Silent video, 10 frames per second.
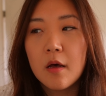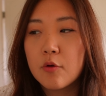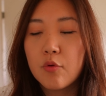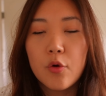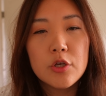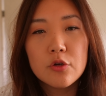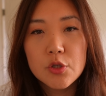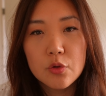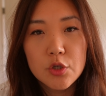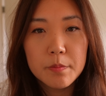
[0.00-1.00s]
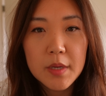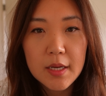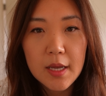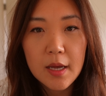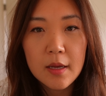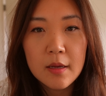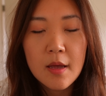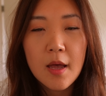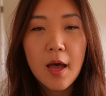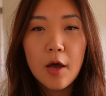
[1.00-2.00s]
growing your social media,
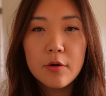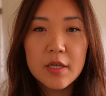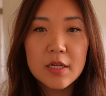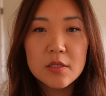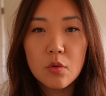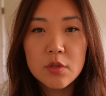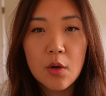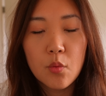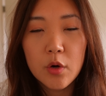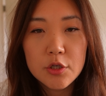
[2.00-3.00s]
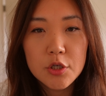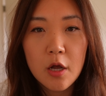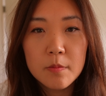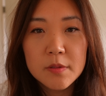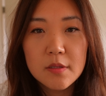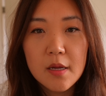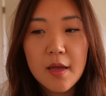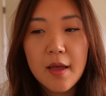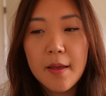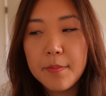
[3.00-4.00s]
how to get sold out workshops,
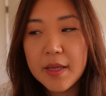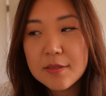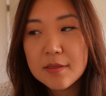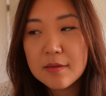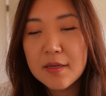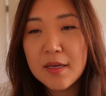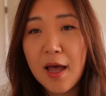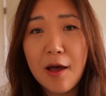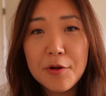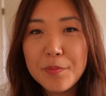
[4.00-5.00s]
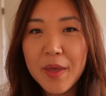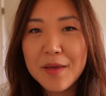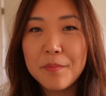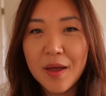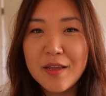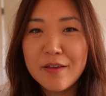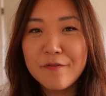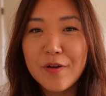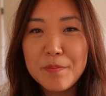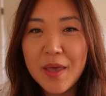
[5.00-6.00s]
and basically how to make money
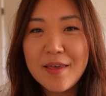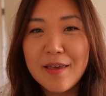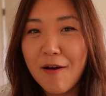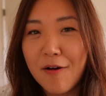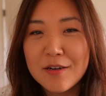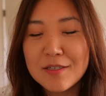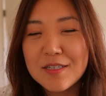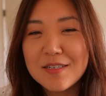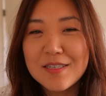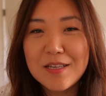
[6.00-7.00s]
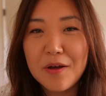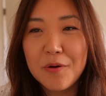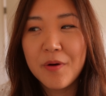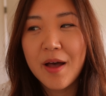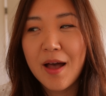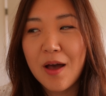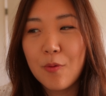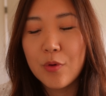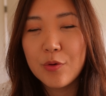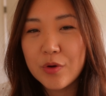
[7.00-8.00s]
from making art. So
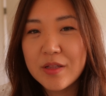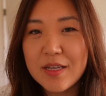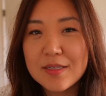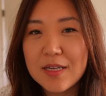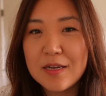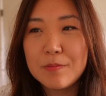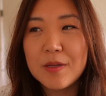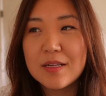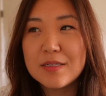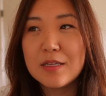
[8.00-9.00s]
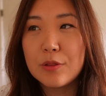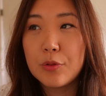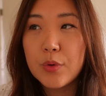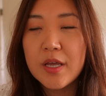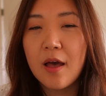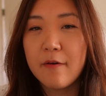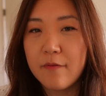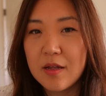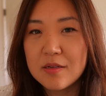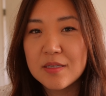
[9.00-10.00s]
we're really excited because the three of
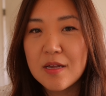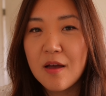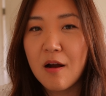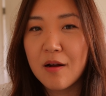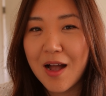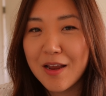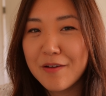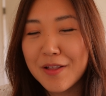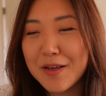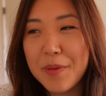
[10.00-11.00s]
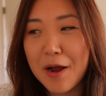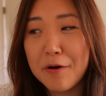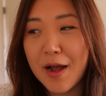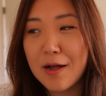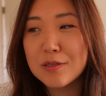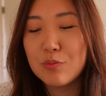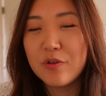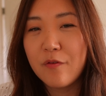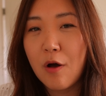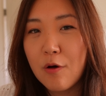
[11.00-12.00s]
us are kind of like a powerhouse.
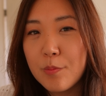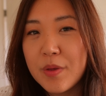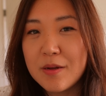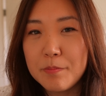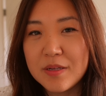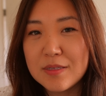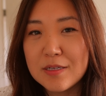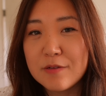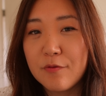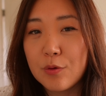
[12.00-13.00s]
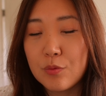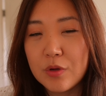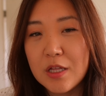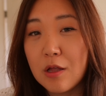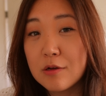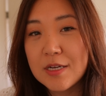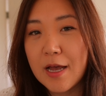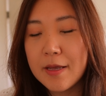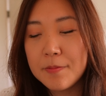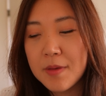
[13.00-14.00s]
We've all been in business for a really long
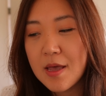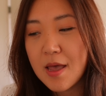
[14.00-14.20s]
time,